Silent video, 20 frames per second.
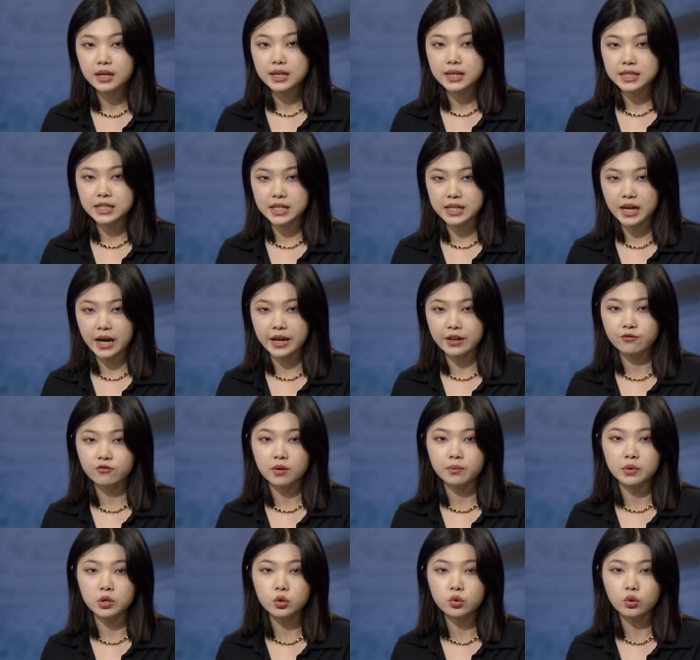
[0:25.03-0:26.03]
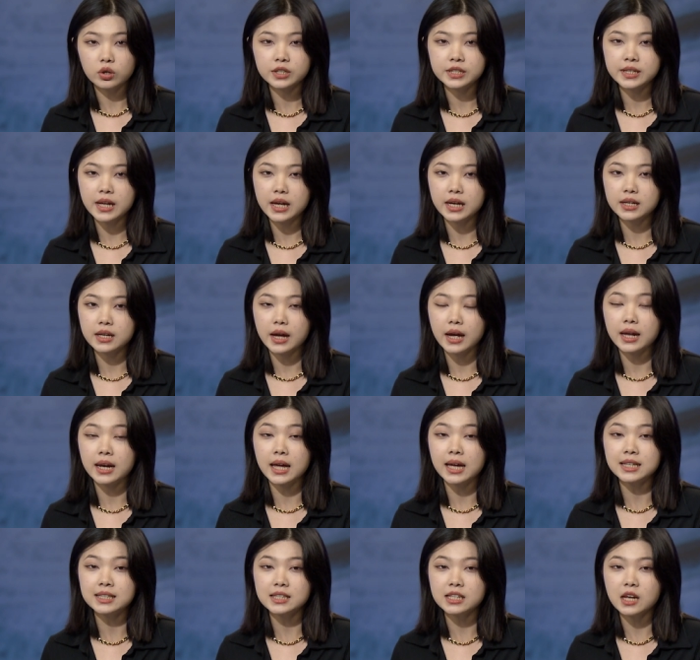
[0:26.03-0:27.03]
Tonight, from New York State, an
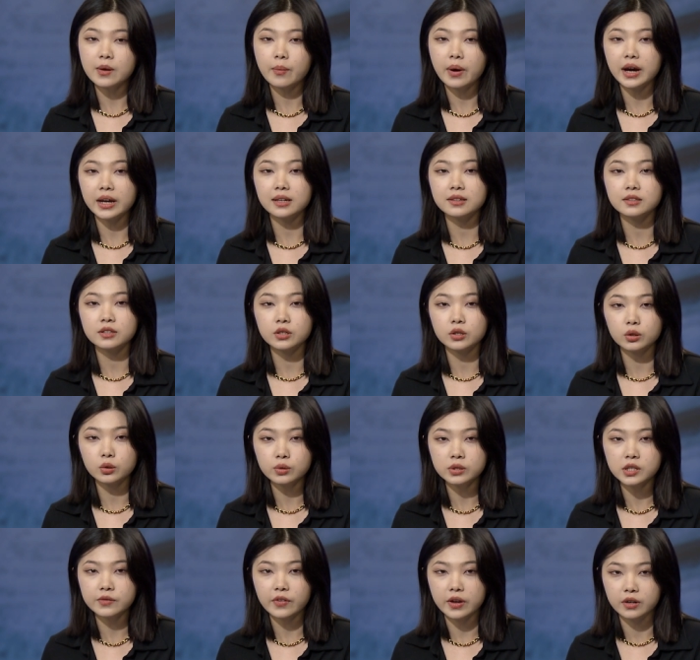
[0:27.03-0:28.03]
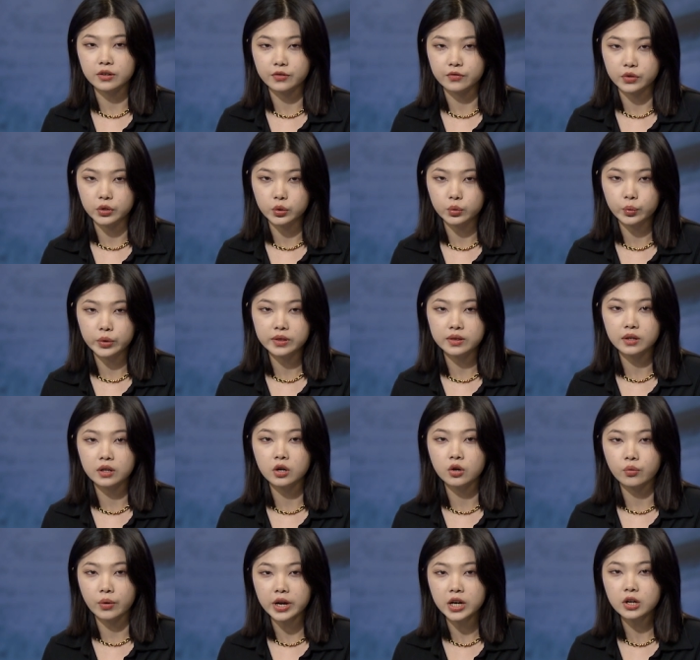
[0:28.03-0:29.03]
ACMI exclusive interview with the
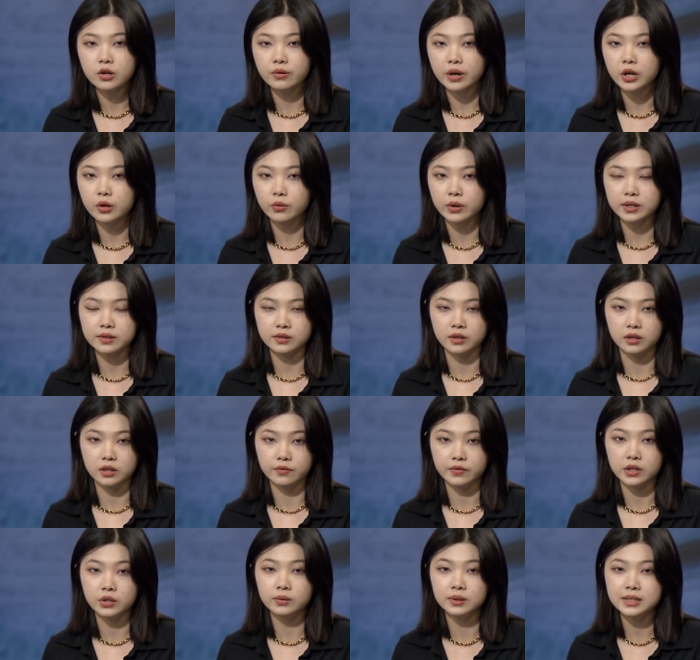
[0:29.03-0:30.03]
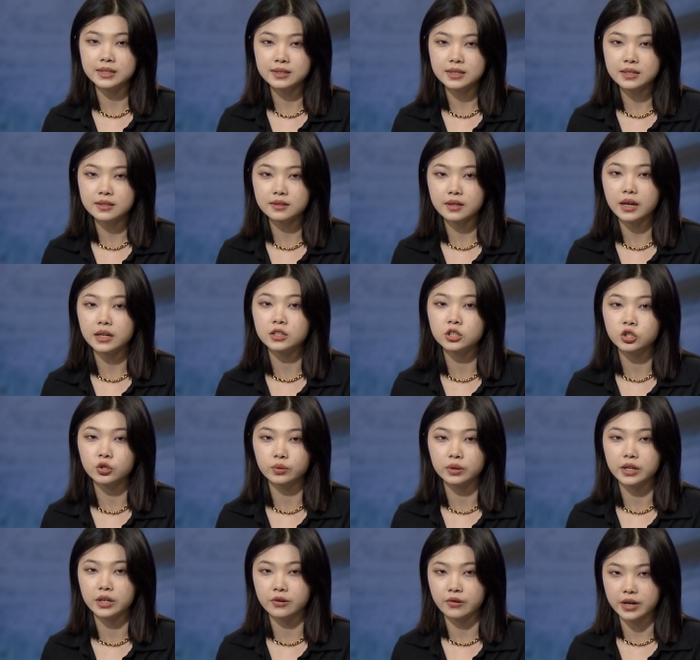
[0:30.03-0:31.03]
great great grandson of Ulysses and
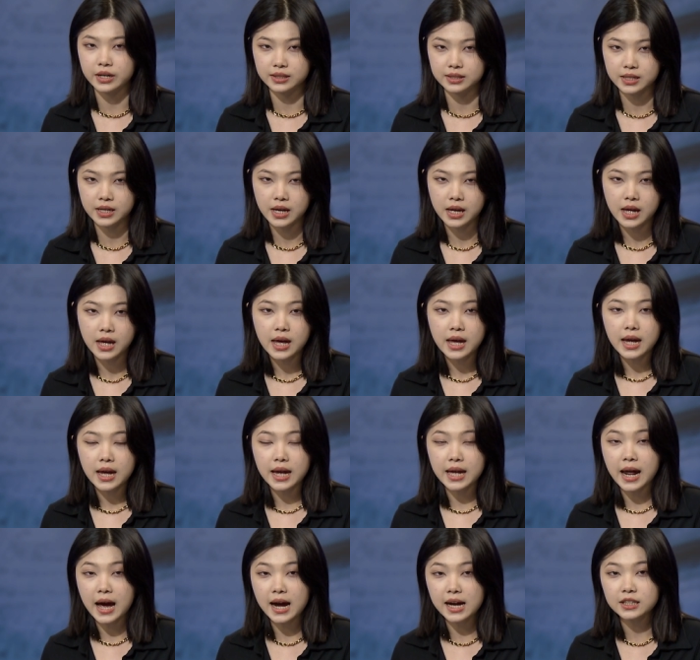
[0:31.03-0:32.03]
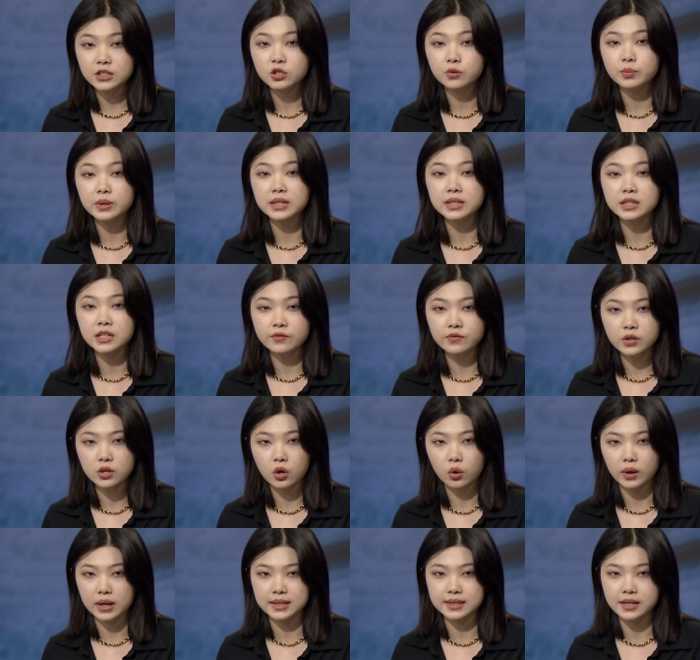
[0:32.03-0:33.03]
Julia Grant. It had to be
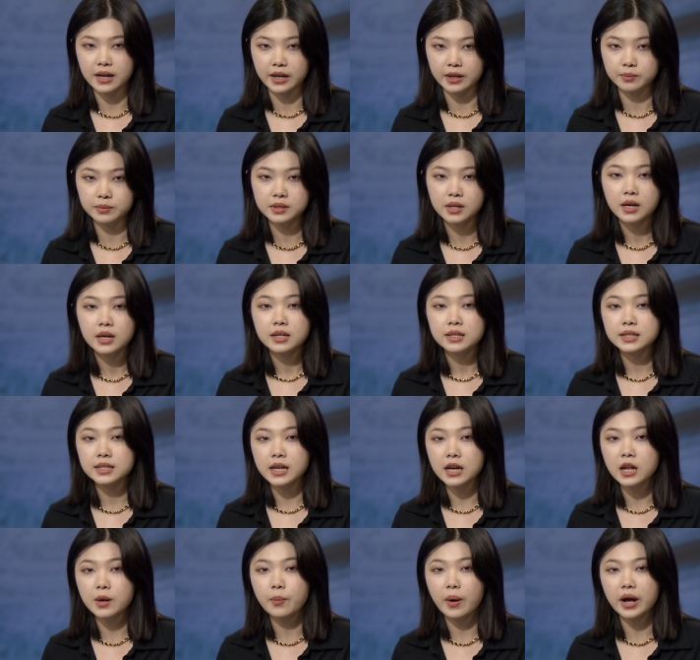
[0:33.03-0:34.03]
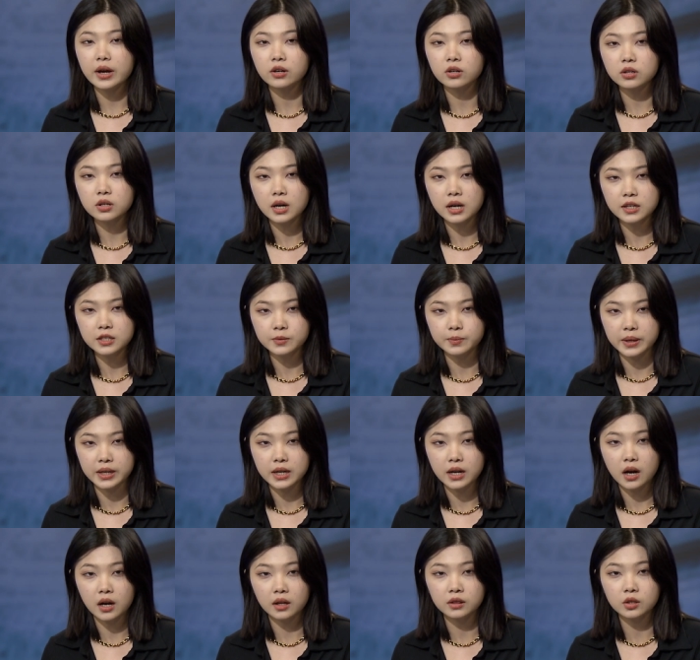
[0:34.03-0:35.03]
difficult at times standing by her
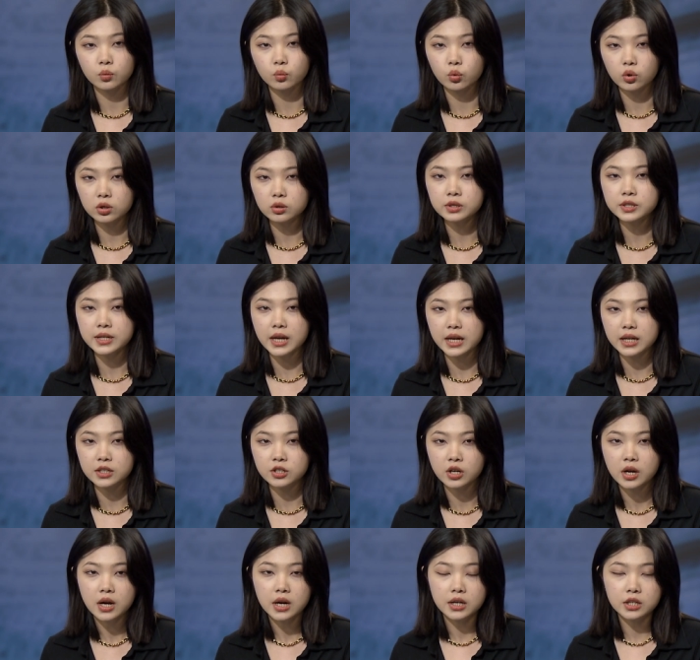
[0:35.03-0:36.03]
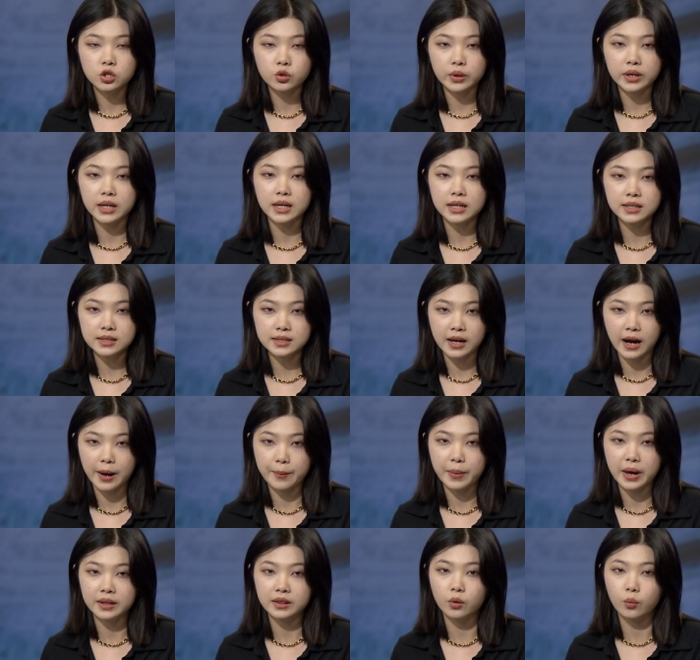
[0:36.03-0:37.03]
husband on the world stage during his
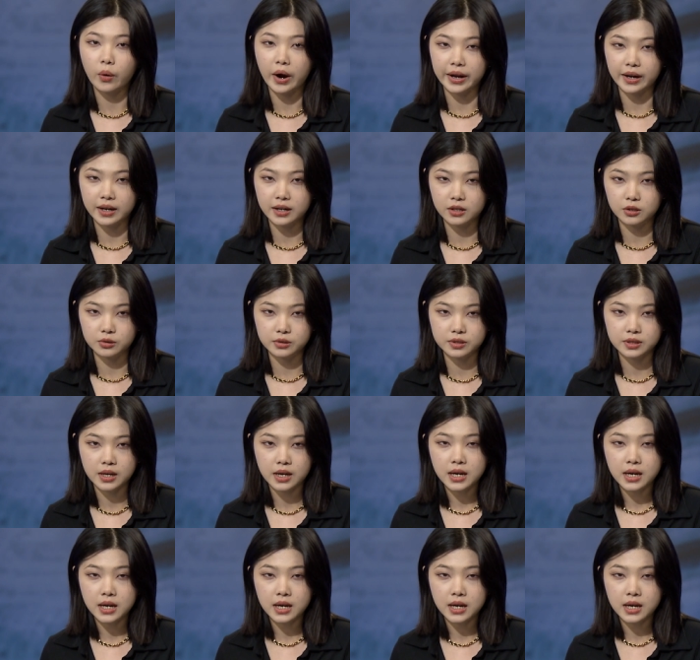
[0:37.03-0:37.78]
time at the White House.